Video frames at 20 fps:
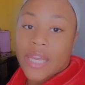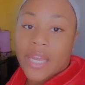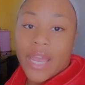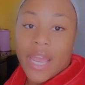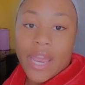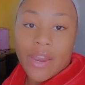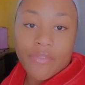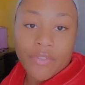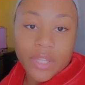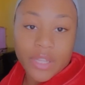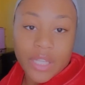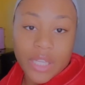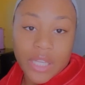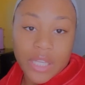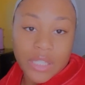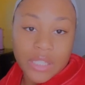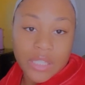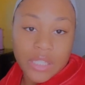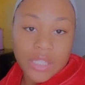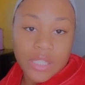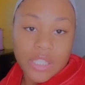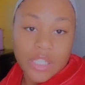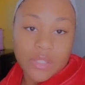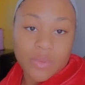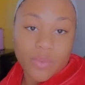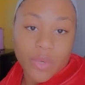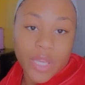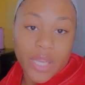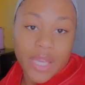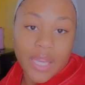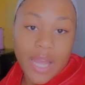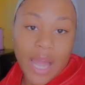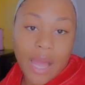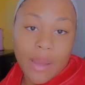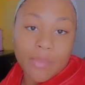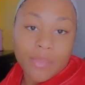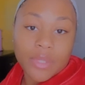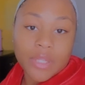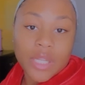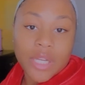everything to this wig. I
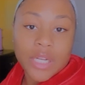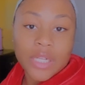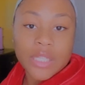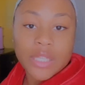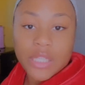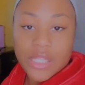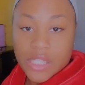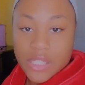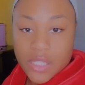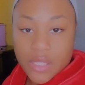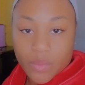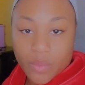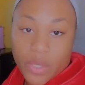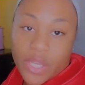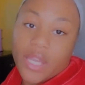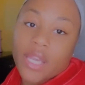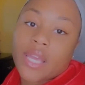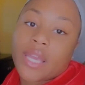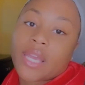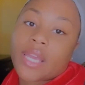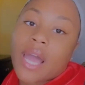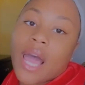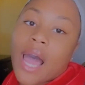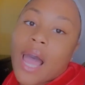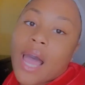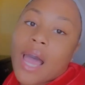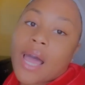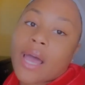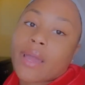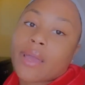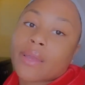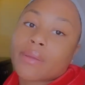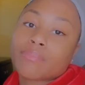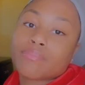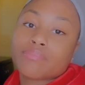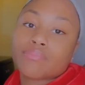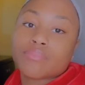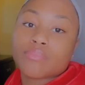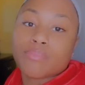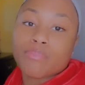plucked this wig. I
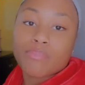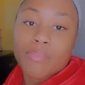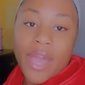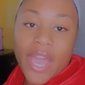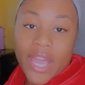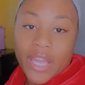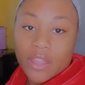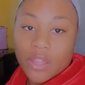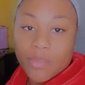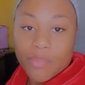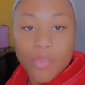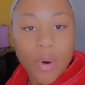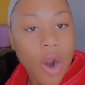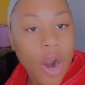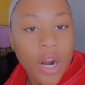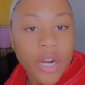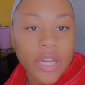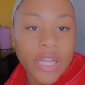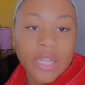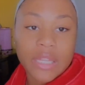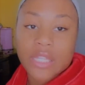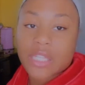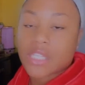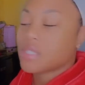made the part in this